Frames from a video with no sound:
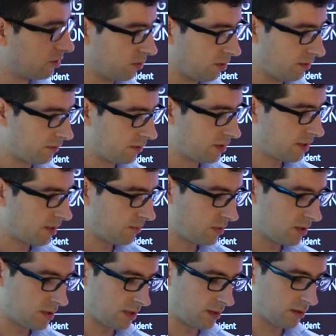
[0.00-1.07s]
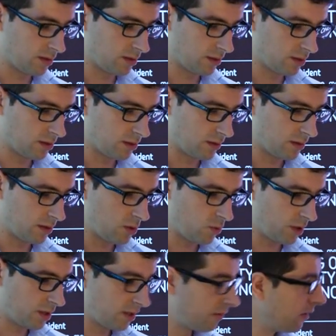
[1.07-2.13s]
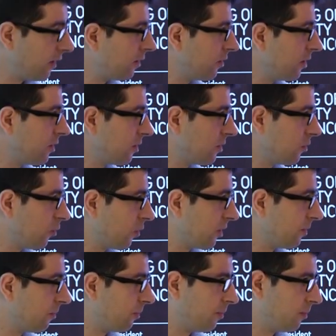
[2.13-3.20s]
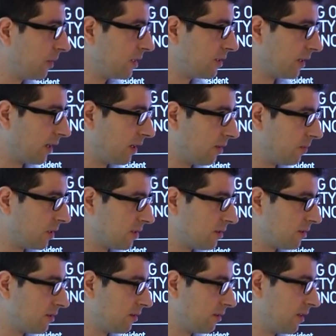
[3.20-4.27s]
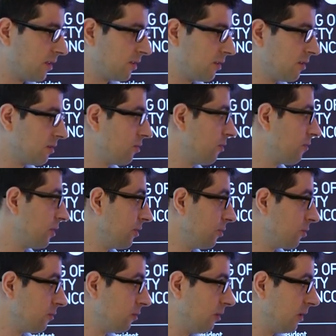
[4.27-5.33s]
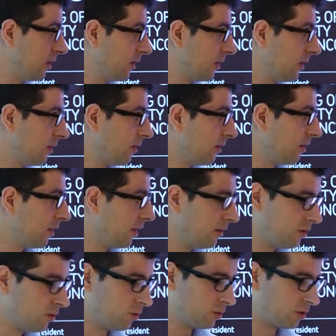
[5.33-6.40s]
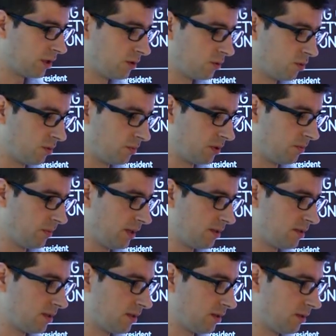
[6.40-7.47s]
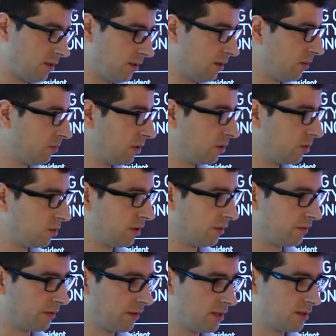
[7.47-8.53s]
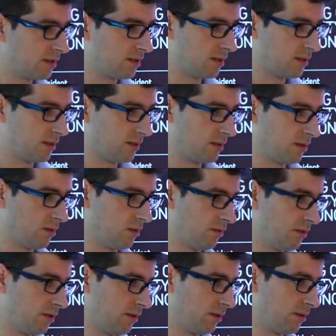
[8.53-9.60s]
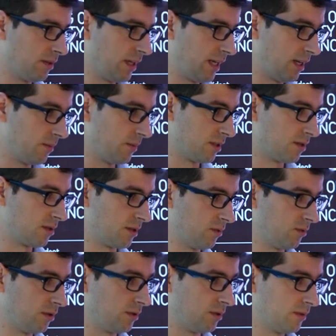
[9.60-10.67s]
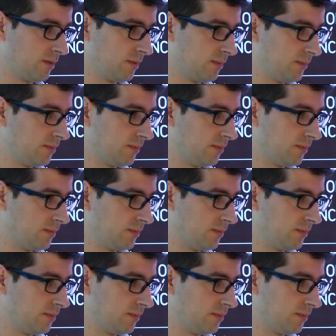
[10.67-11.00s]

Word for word: and now So the first step is that uh, you identify the regions where placing elements actually is not very useful. Then you try to optimize the amplitude and phase of the elements around it.